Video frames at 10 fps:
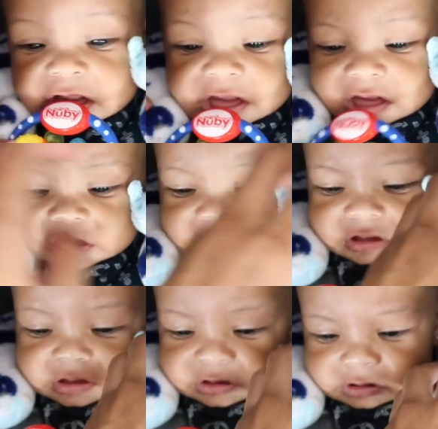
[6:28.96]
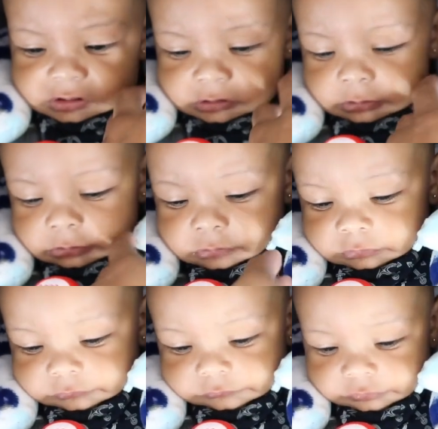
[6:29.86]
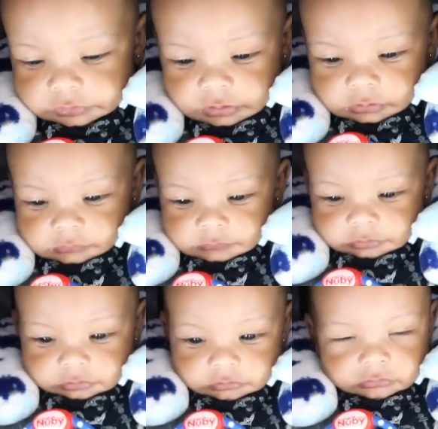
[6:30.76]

were out there last time he was like breaking his neck over to